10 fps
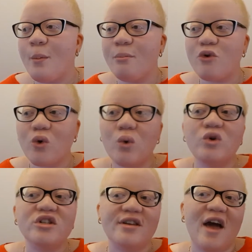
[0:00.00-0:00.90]

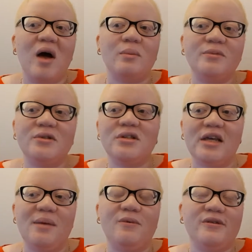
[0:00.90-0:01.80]
precaution helps to
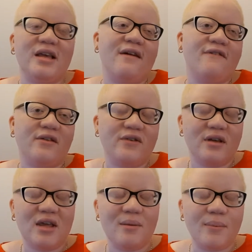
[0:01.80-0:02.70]
keep you safe and to
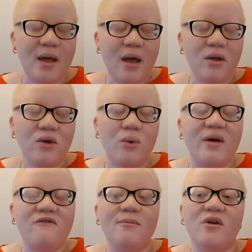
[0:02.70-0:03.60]
keep you away
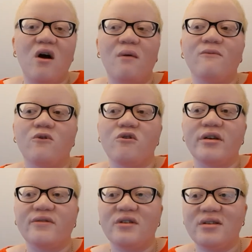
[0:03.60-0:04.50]
from the harmful
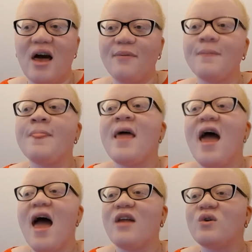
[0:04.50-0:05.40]
rays of the sun.
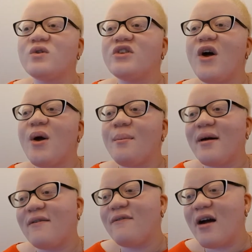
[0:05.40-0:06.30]
And also,
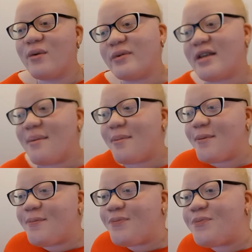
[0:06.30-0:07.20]
my final tip
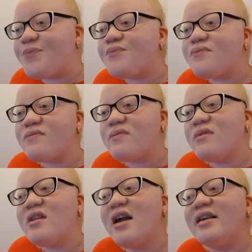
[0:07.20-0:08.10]

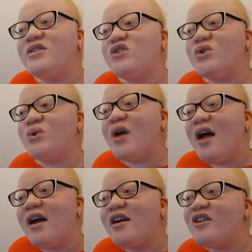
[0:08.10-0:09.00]
is to
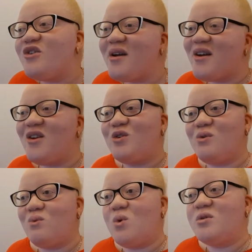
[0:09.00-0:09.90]
drink a lot
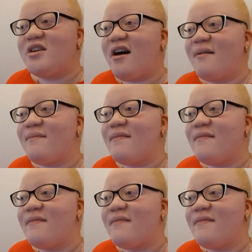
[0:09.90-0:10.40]
of water.